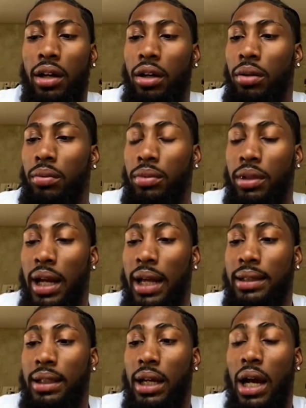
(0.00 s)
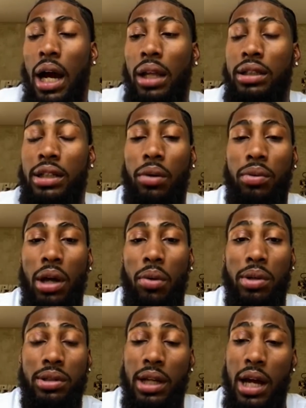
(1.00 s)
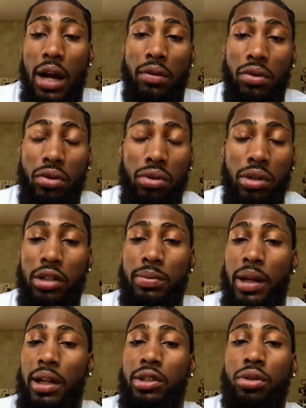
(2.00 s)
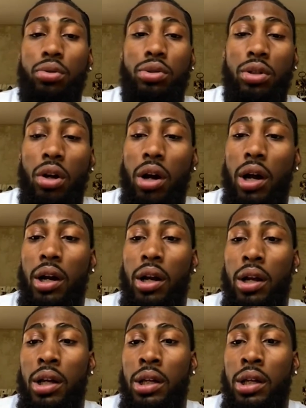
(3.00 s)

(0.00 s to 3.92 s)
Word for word: Um, got to college. I w- I wasn't a high recruit. I was about a two star.